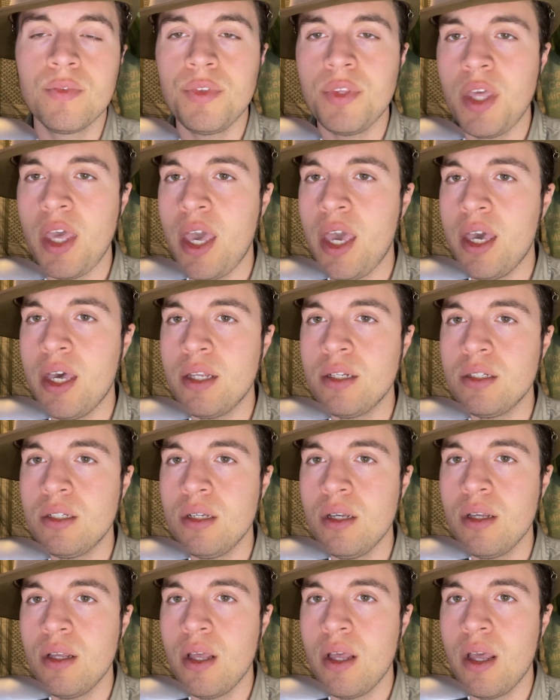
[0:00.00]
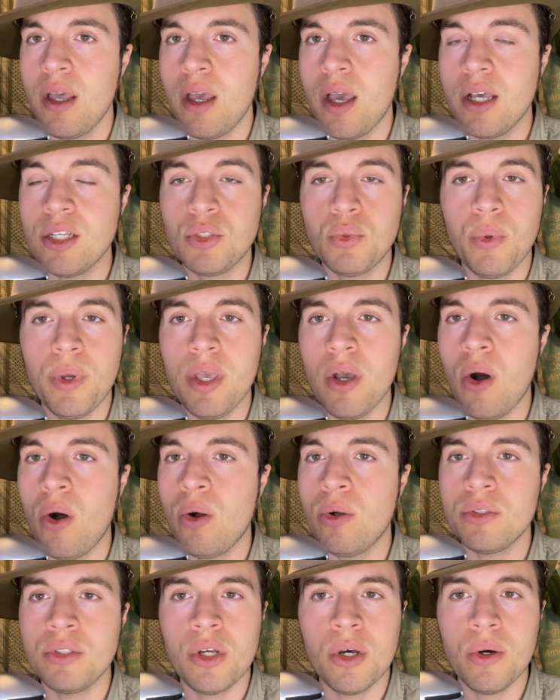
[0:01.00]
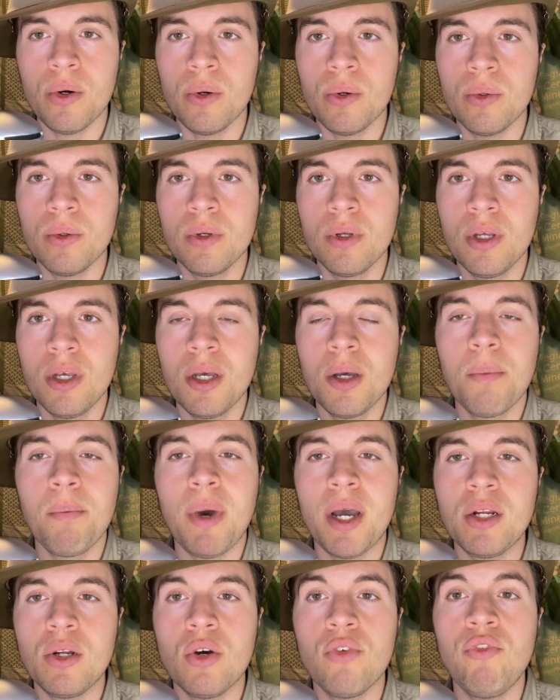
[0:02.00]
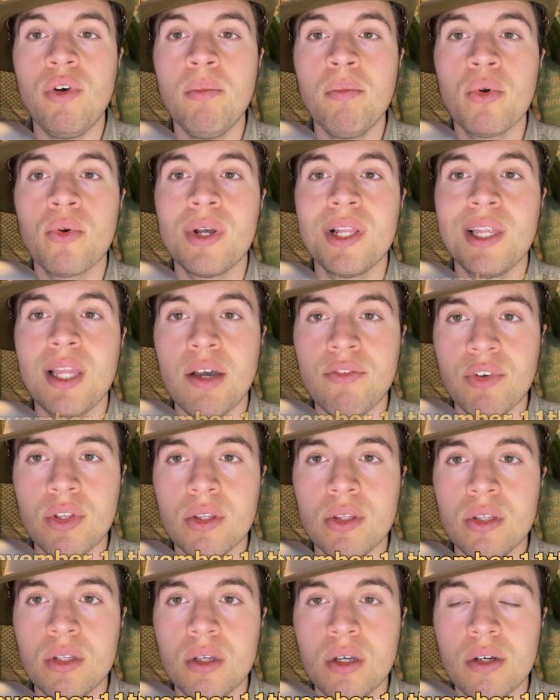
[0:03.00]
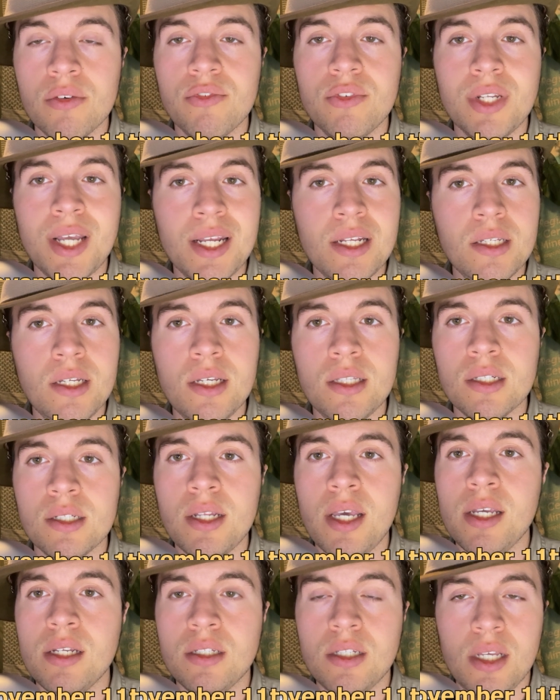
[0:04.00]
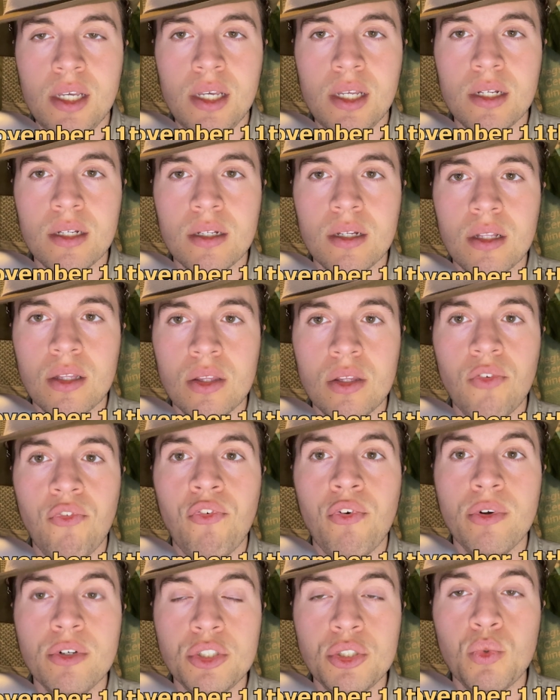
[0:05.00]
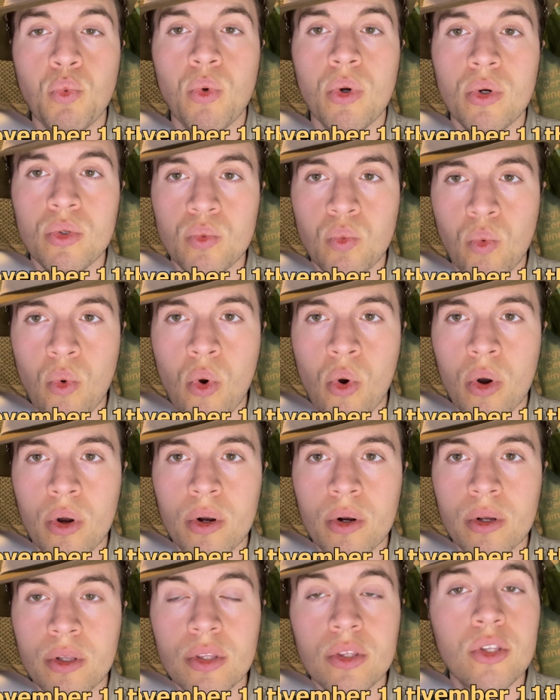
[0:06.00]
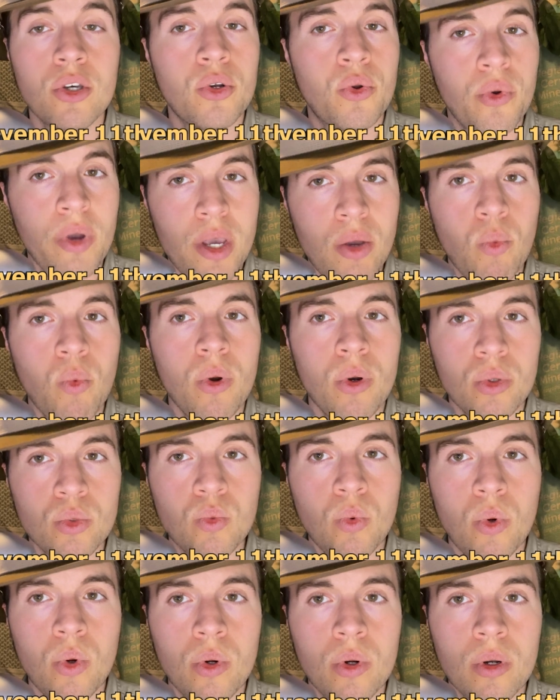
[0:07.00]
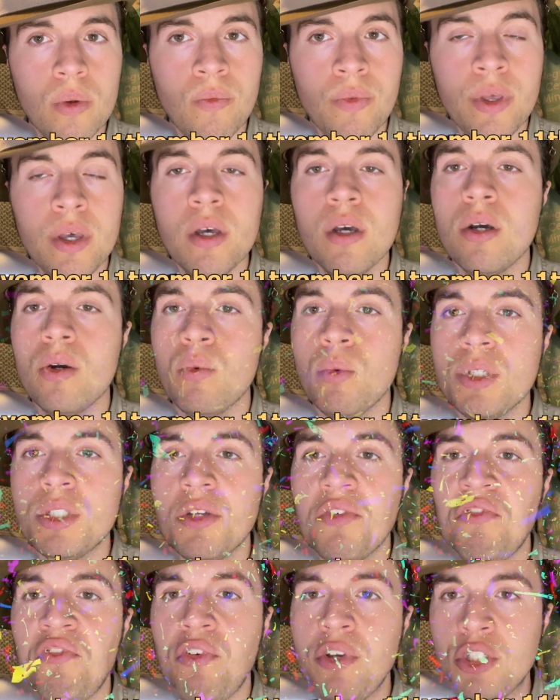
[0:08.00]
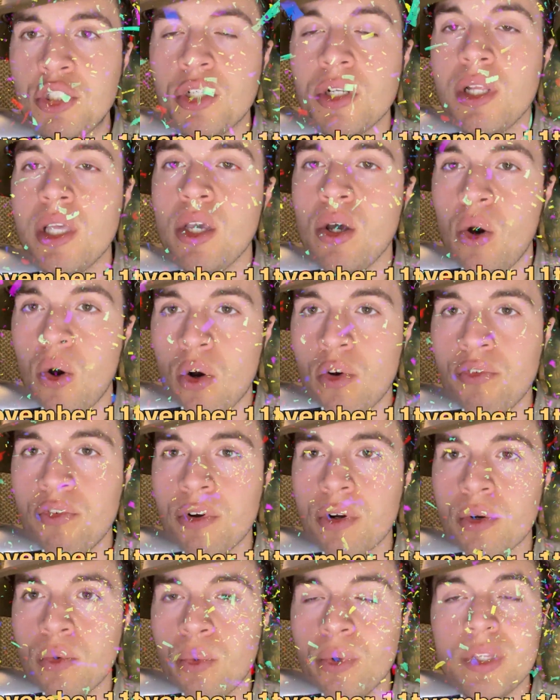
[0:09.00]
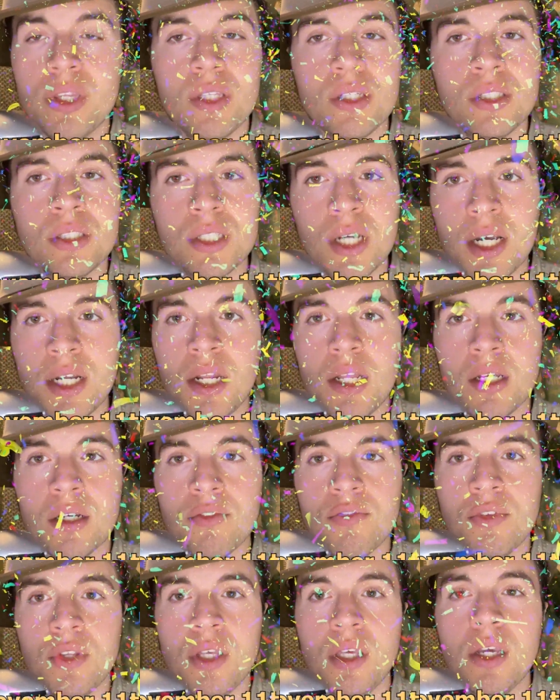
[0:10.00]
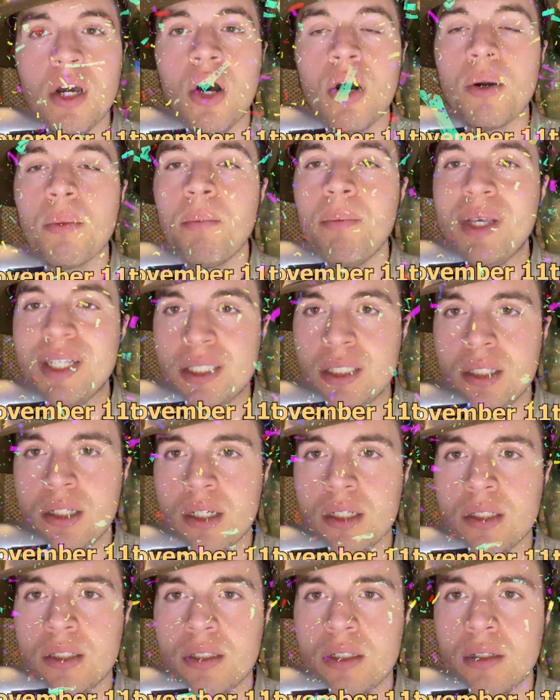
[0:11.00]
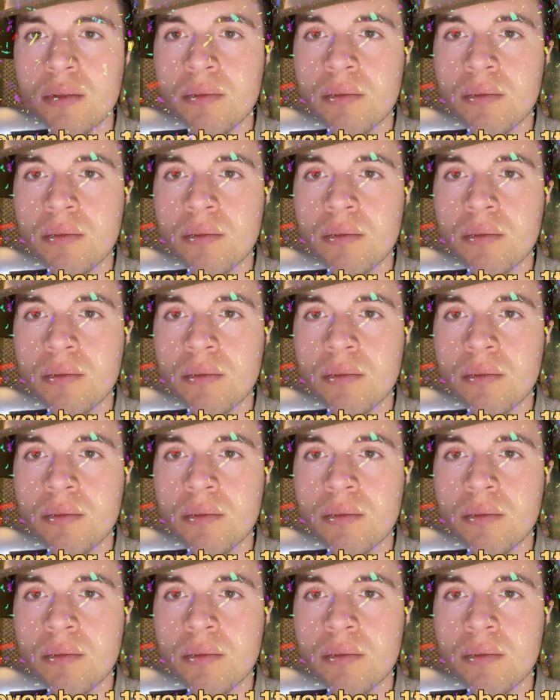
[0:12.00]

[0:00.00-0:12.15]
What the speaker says: And, as we all know, by November 11th of 1918, the First World War, the Great World War, was officially over with the signing of the armistice.